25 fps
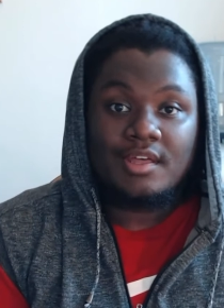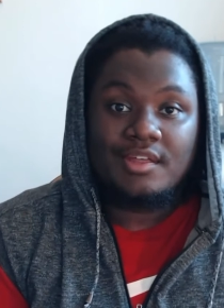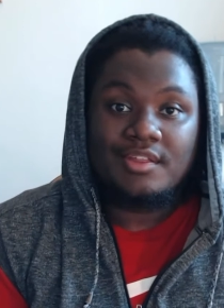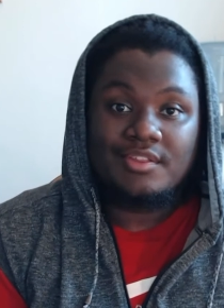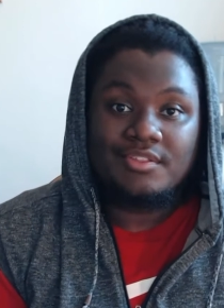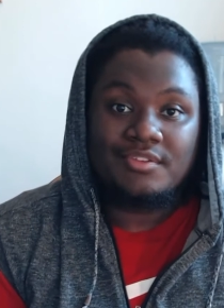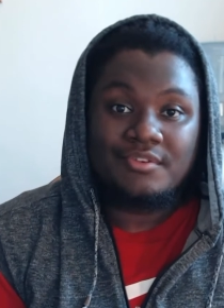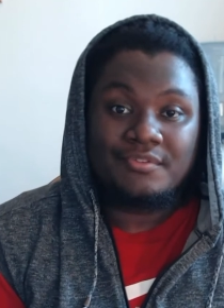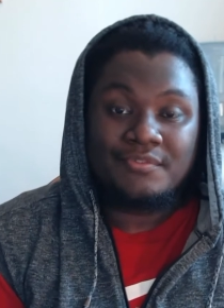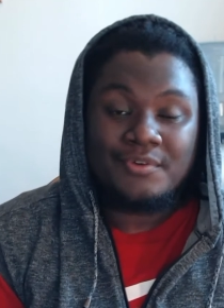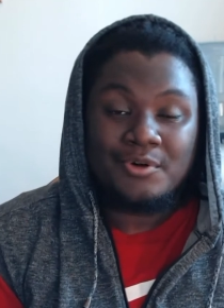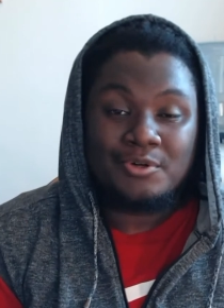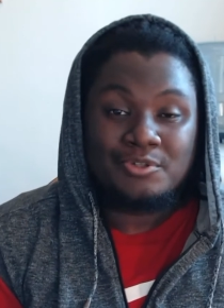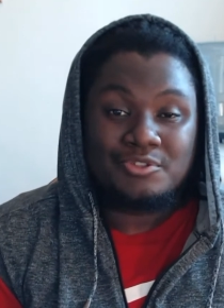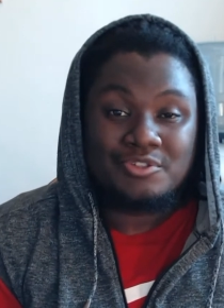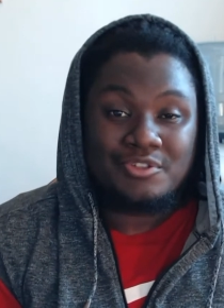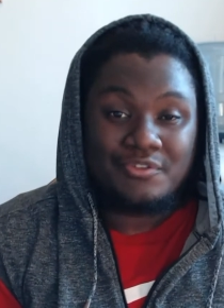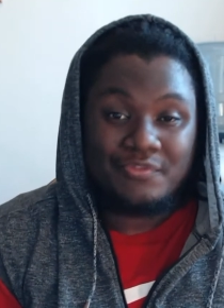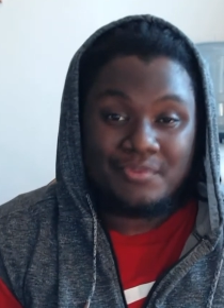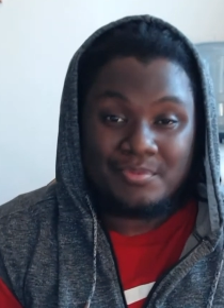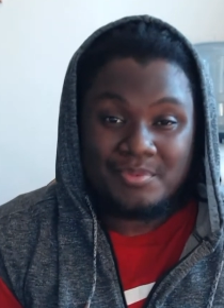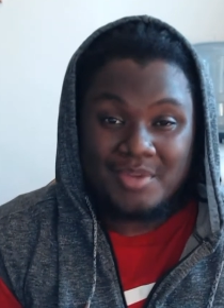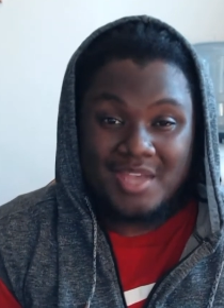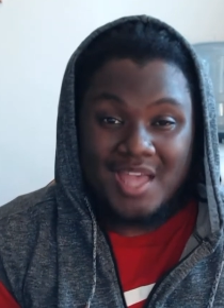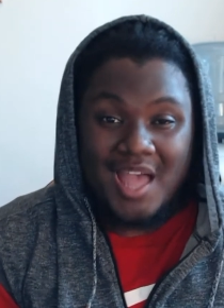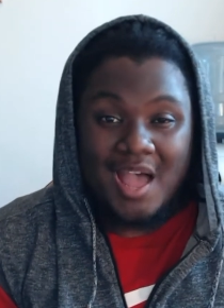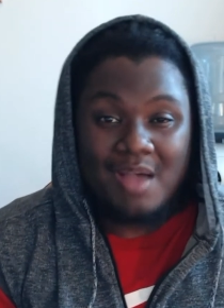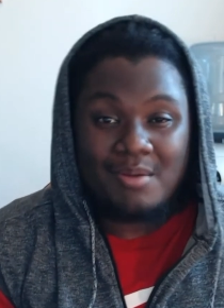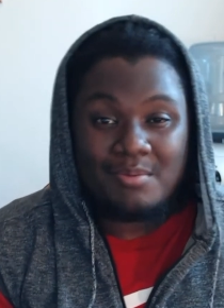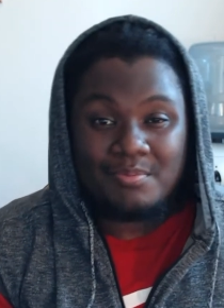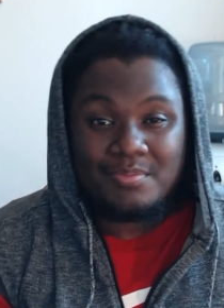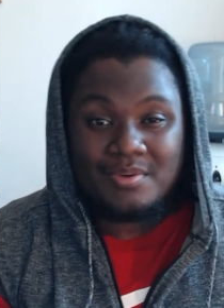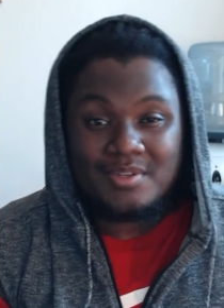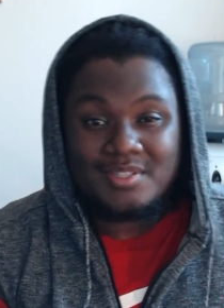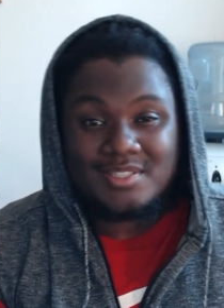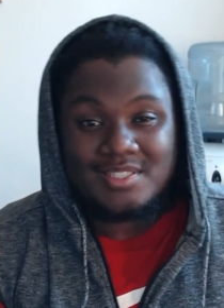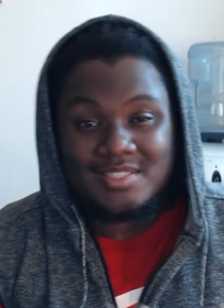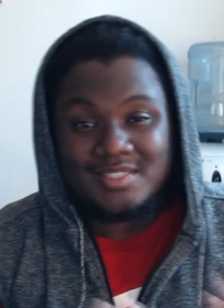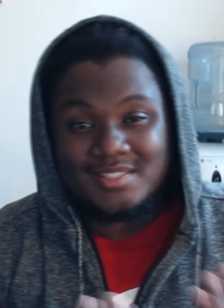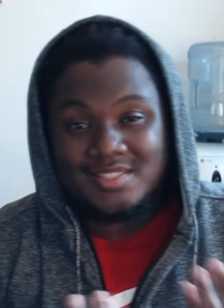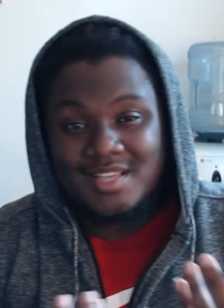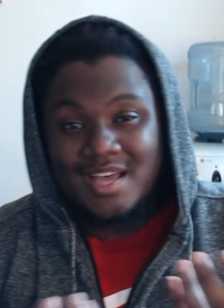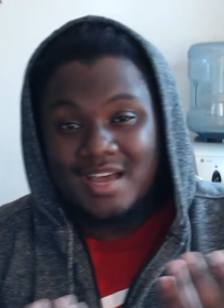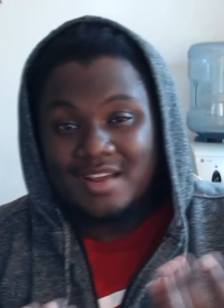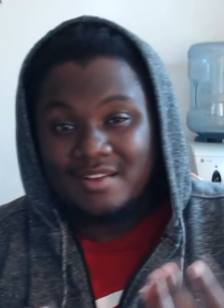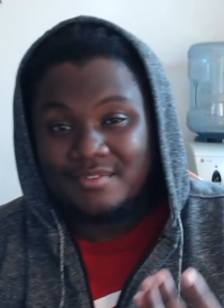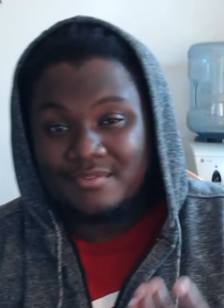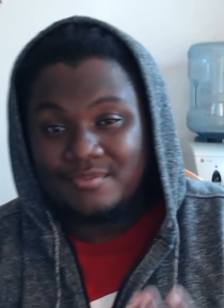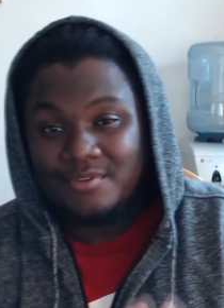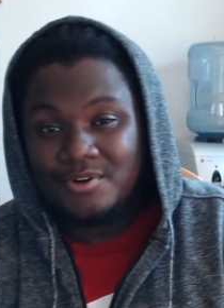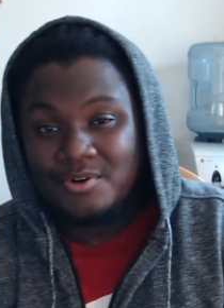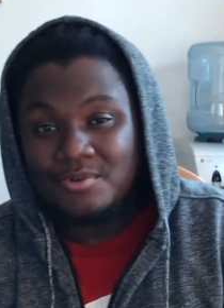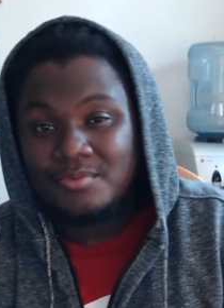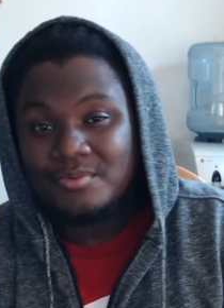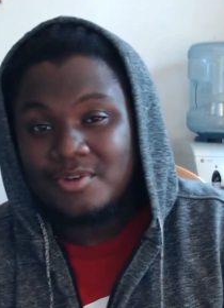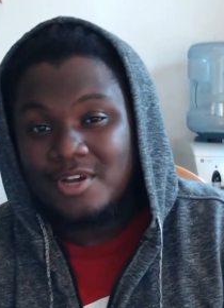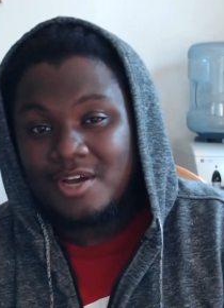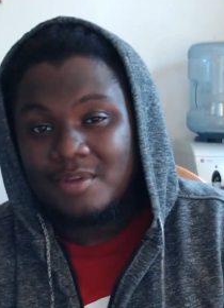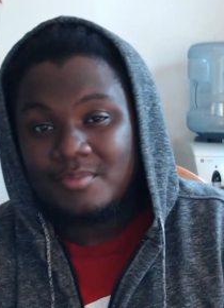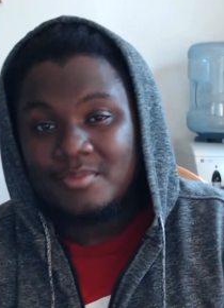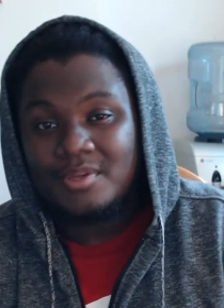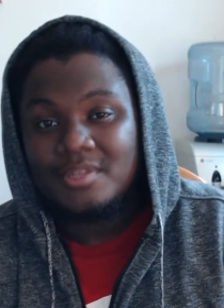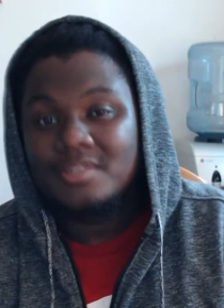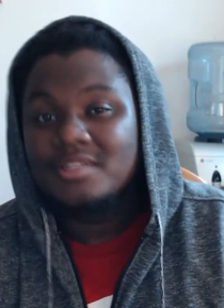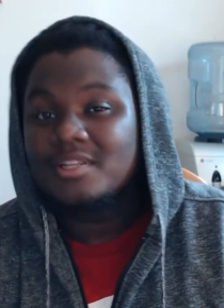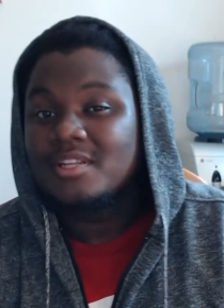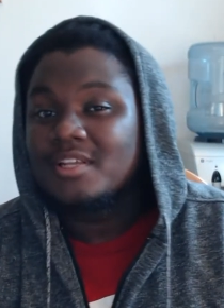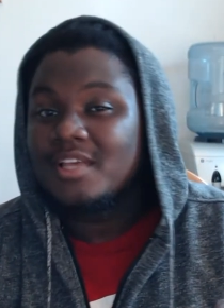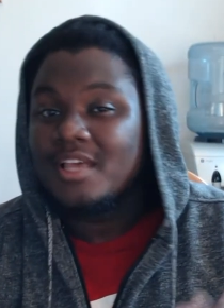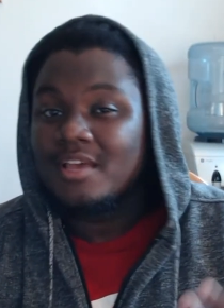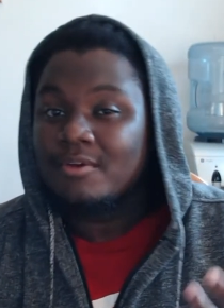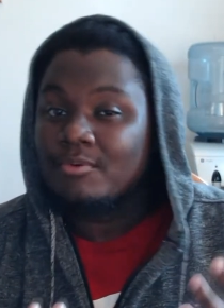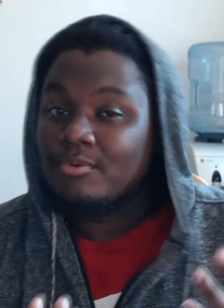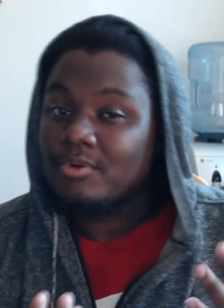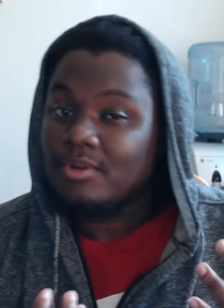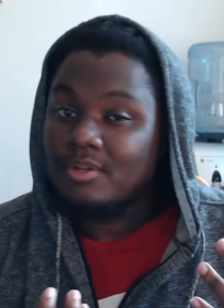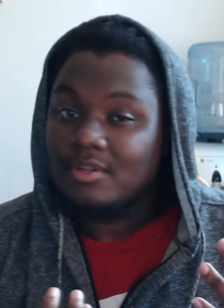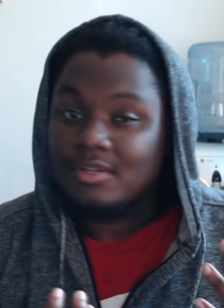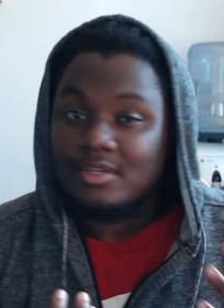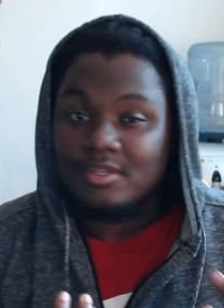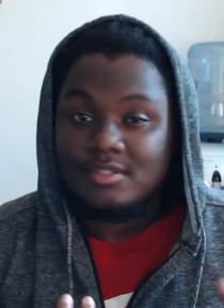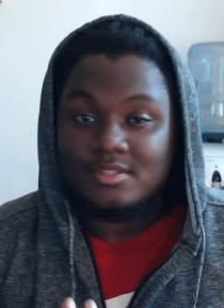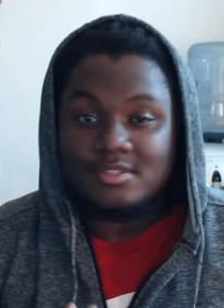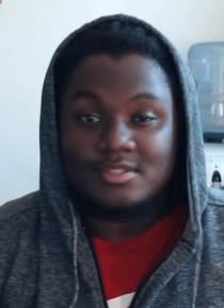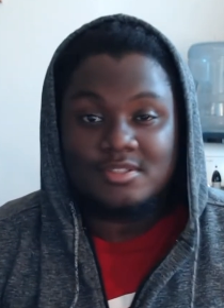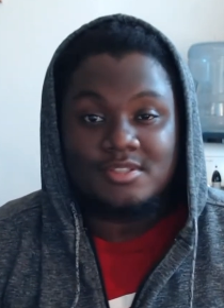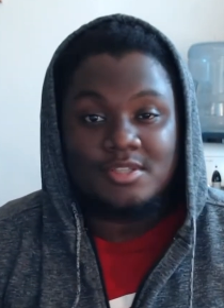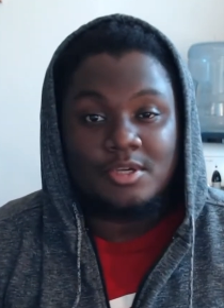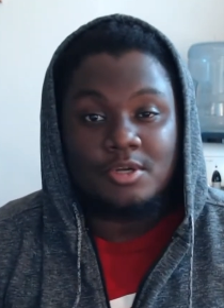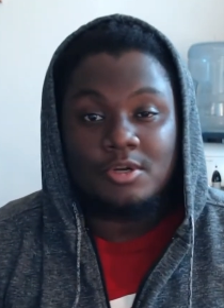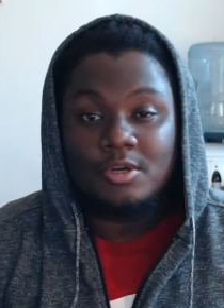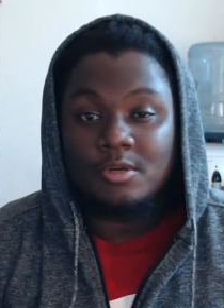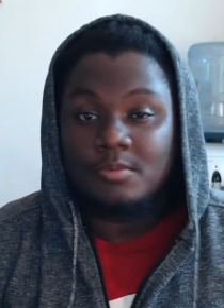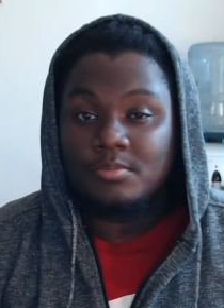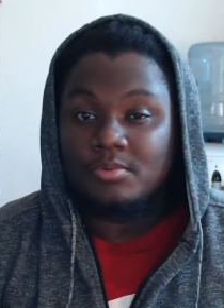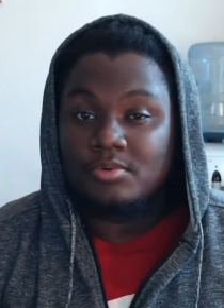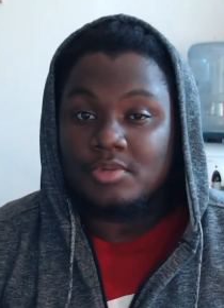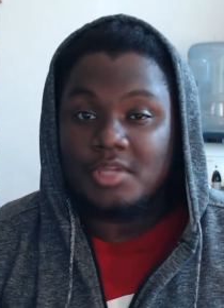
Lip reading: the Vulture from the comic books inside of Homecoming, it would have looked terrible.